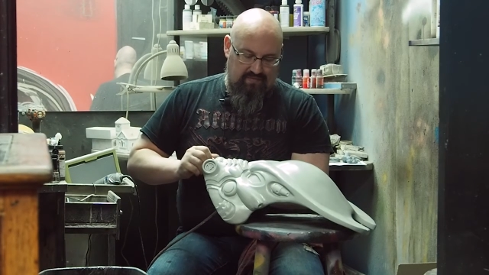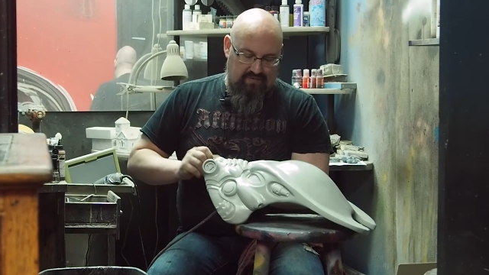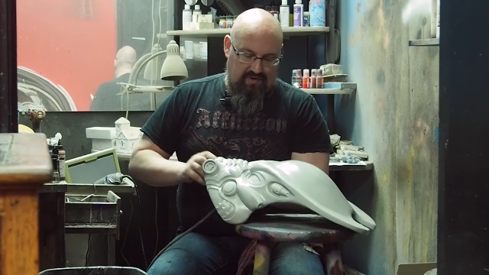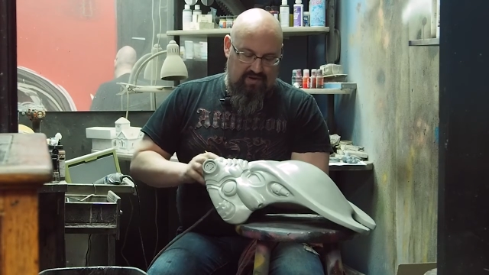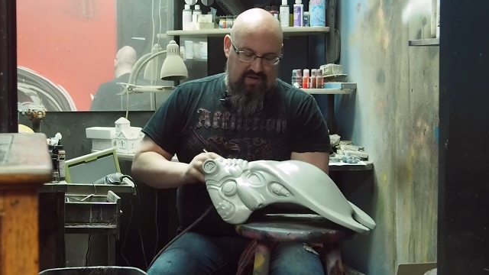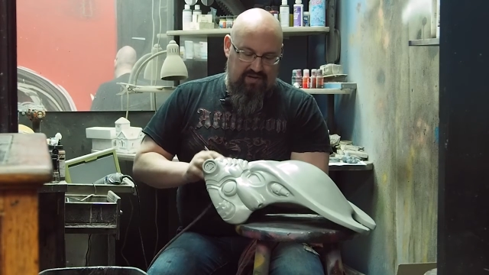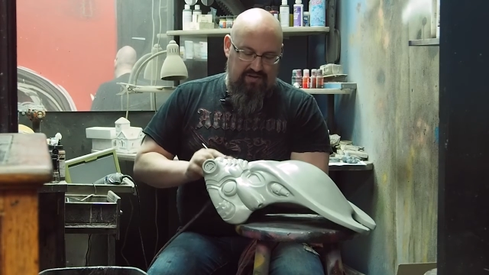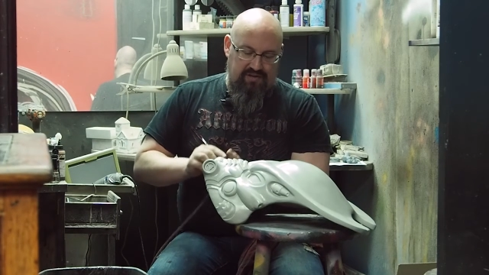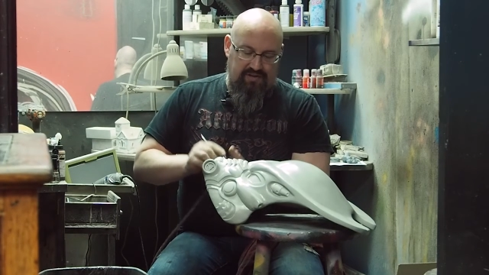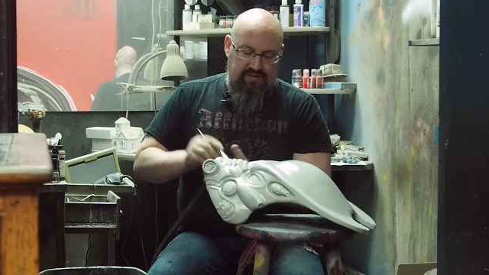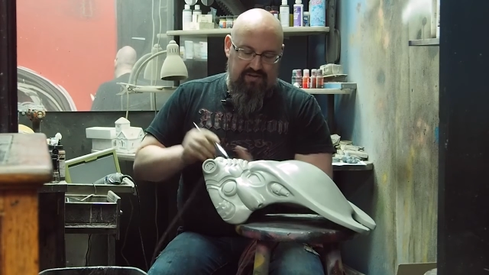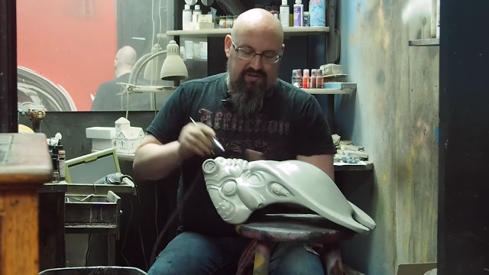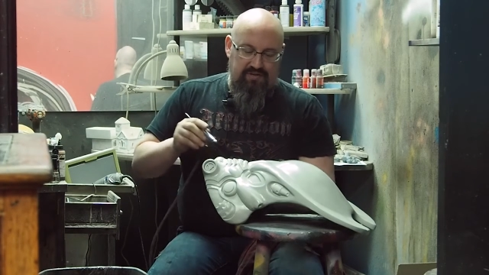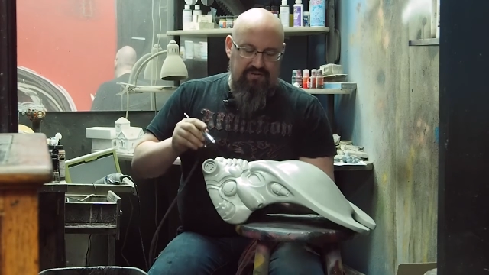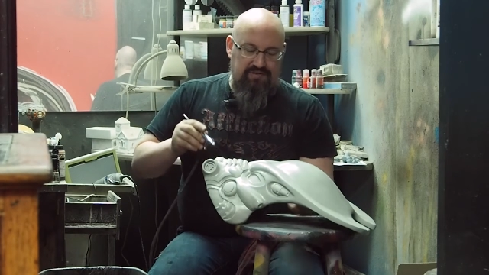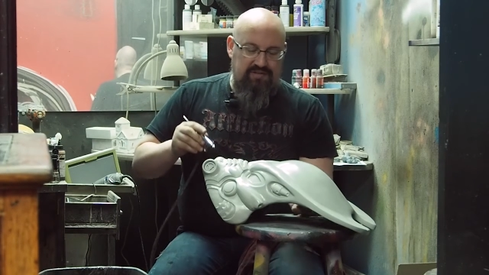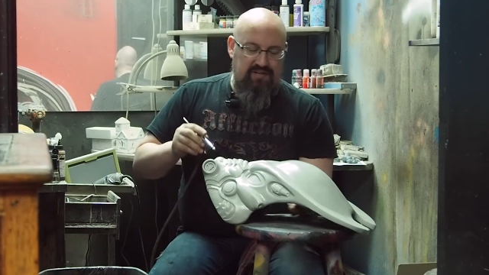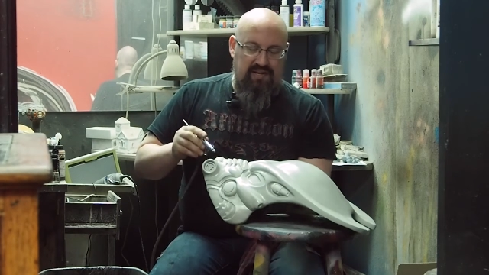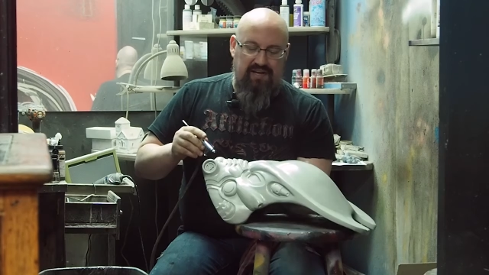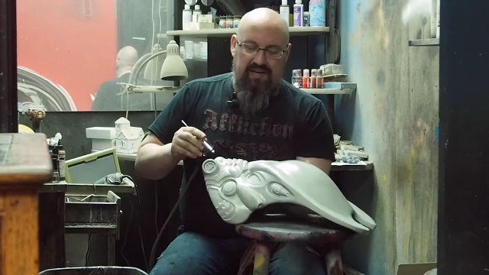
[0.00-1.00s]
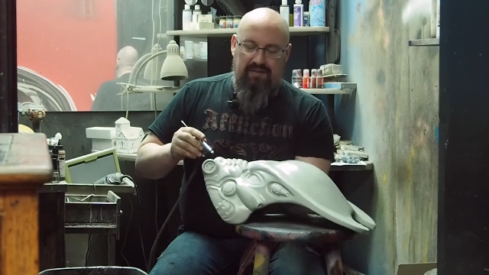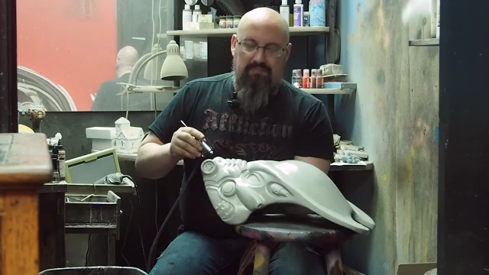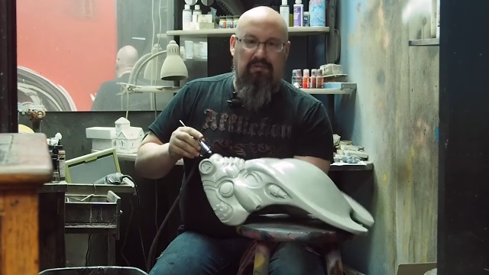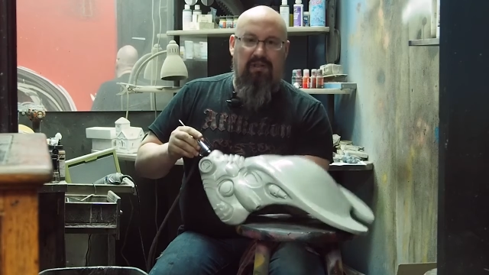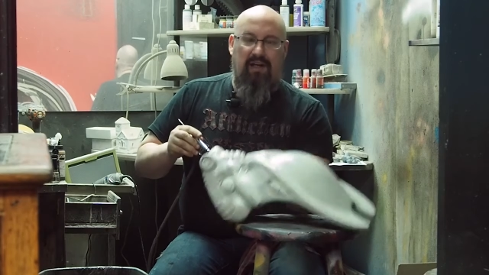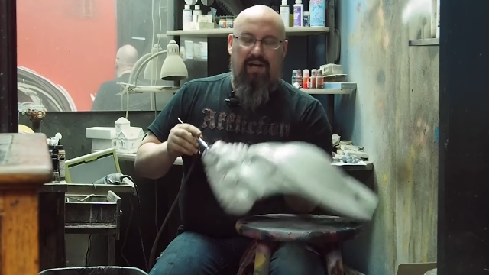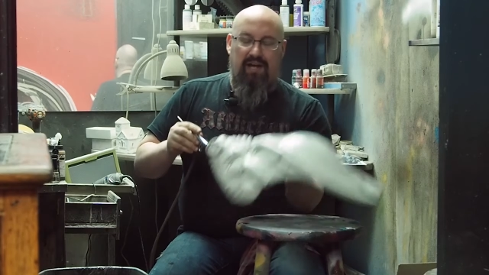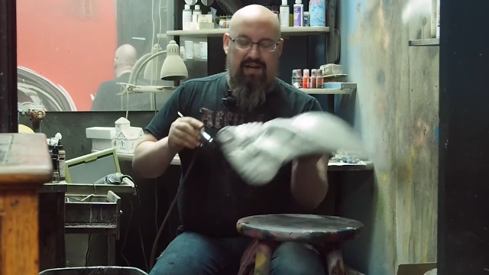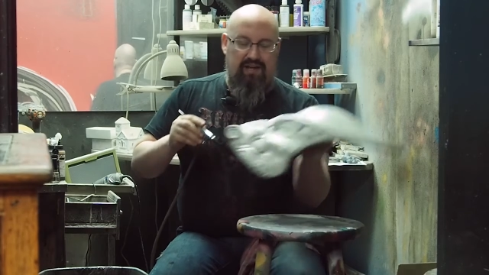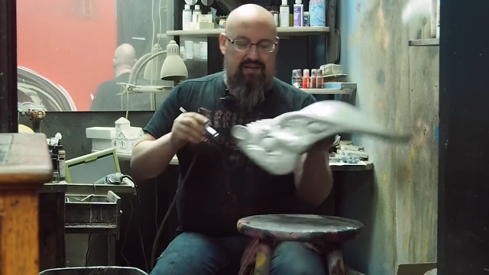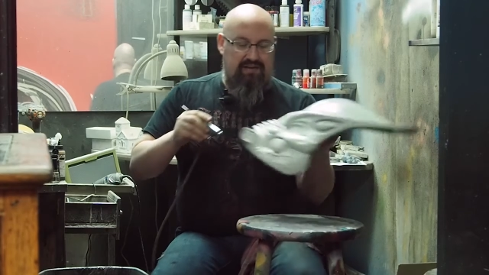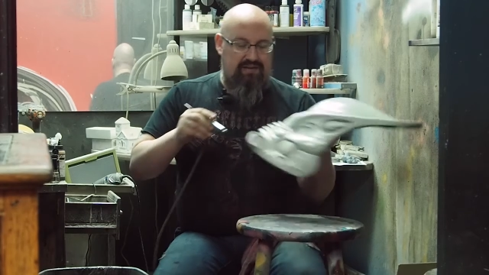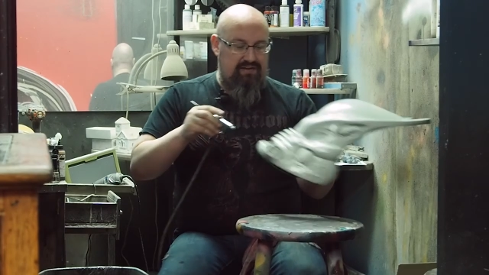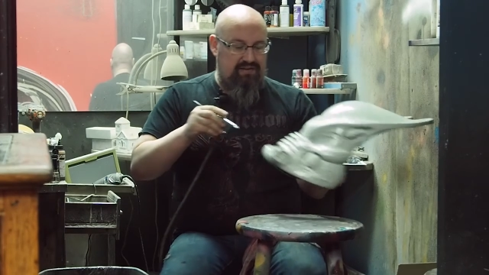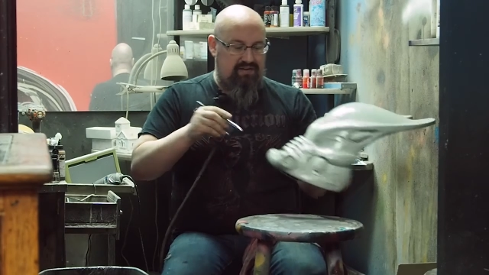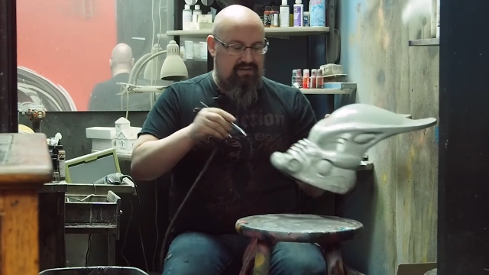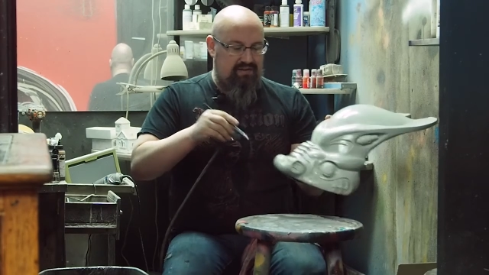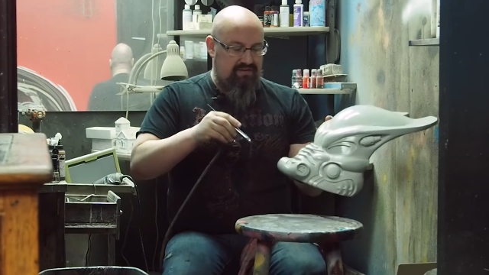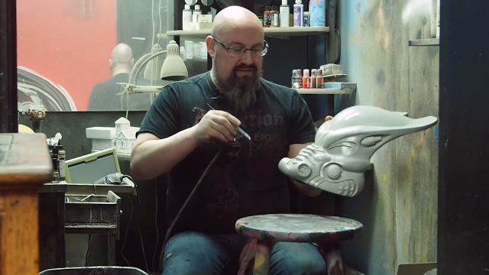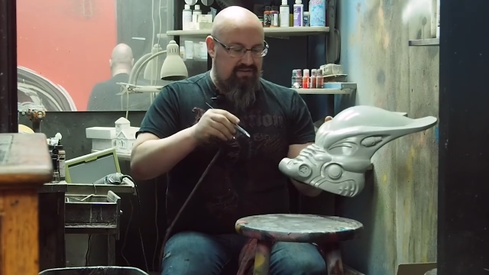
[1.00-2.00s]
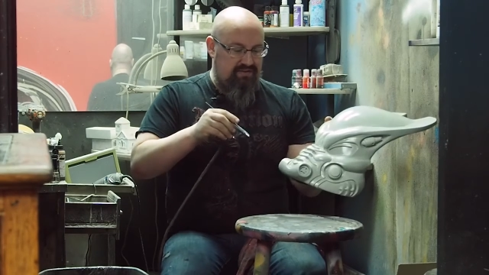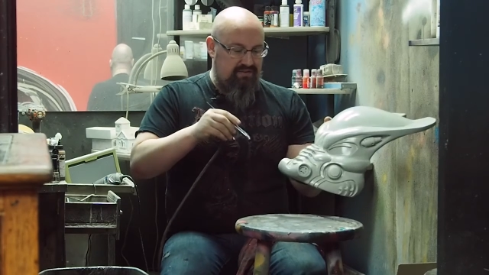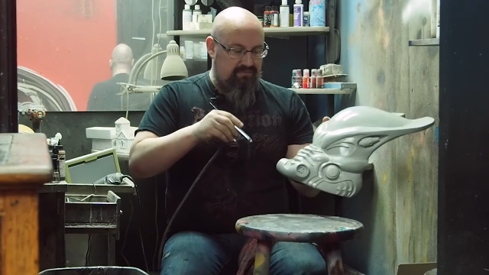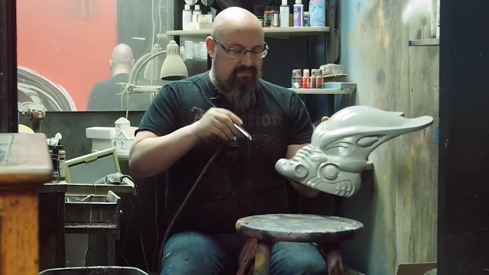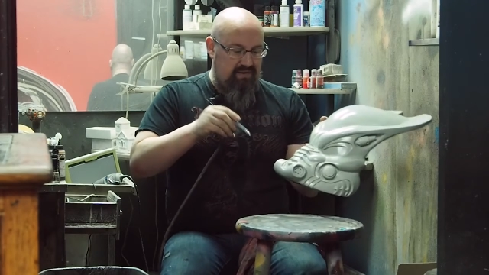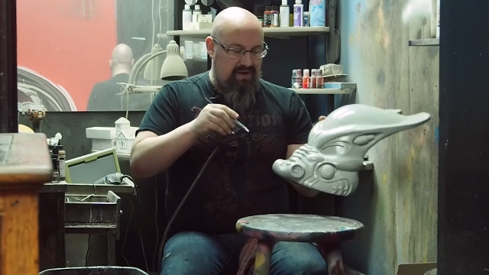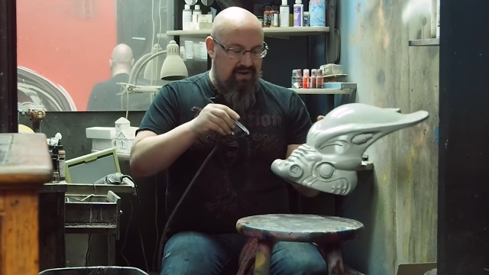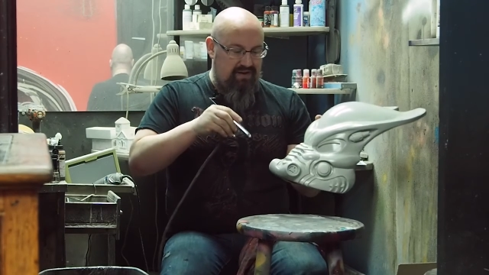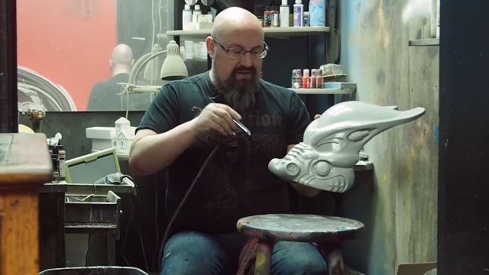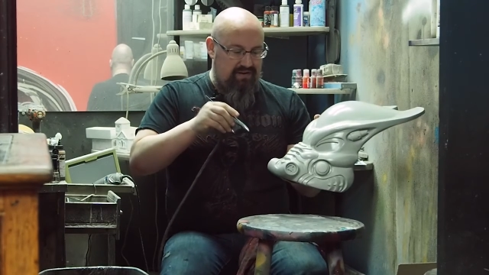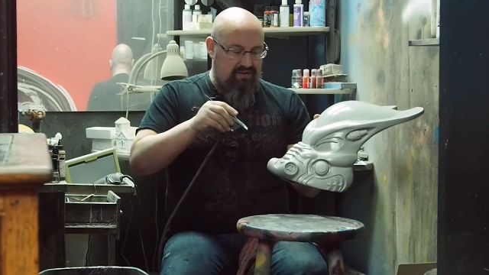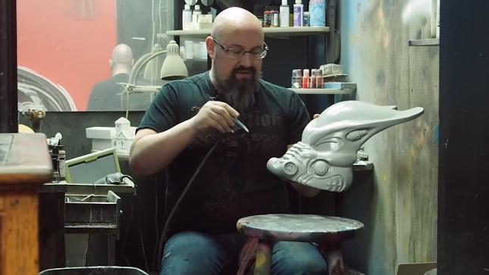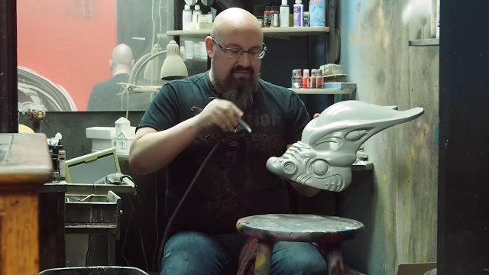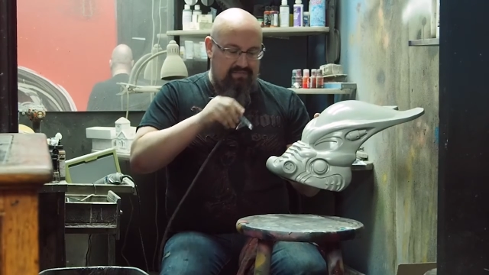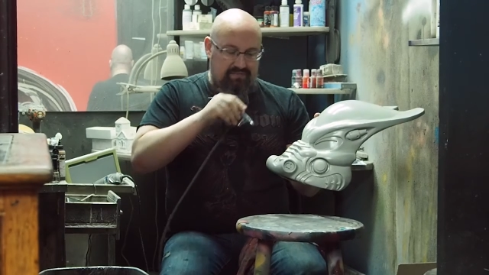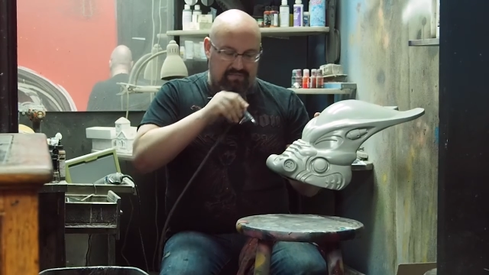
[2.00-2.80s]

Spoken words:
And you can use any black, doesn't matter.